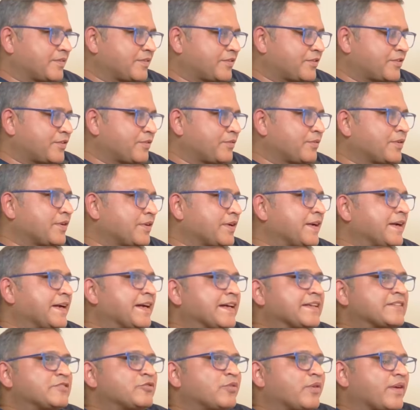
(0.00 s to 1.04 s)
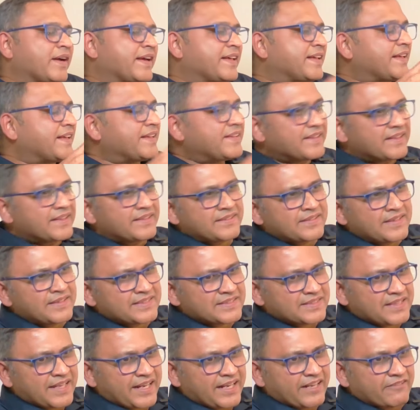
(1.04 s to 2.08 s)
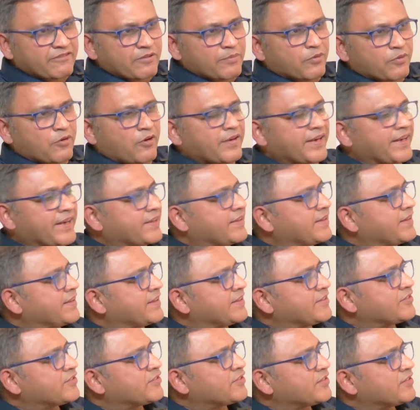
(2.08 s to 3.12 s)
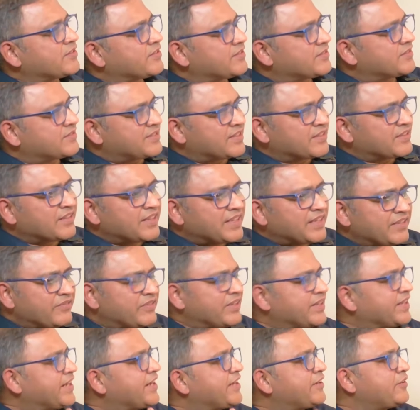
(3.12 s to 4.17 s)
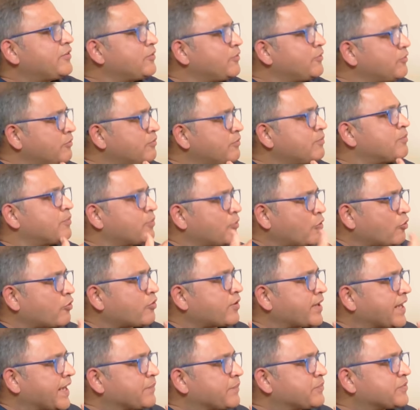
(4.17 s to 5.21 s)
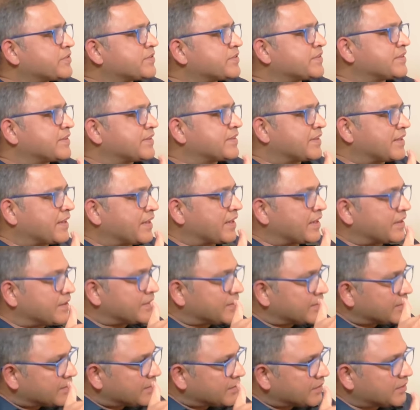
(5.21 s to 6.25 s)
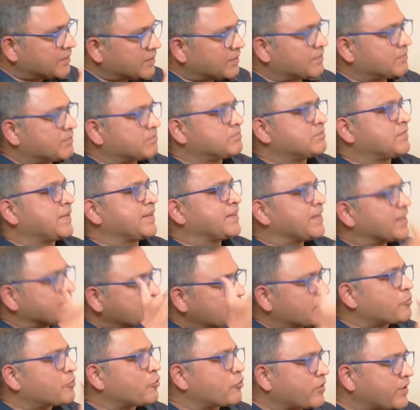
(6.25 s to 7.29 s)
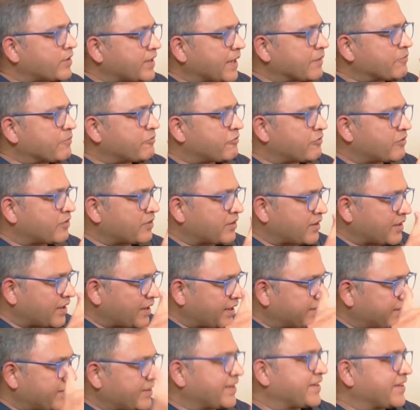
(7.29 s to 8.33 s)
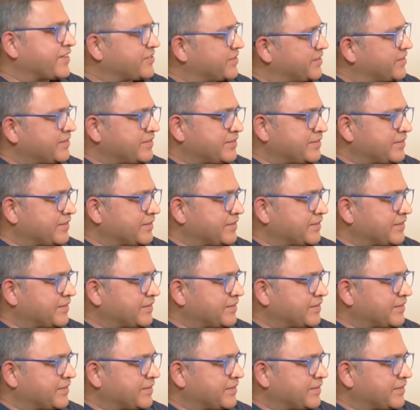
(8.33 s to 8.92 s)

True. So in this kind of a product, it's generally we need to do prototypes and another prototype for iteration,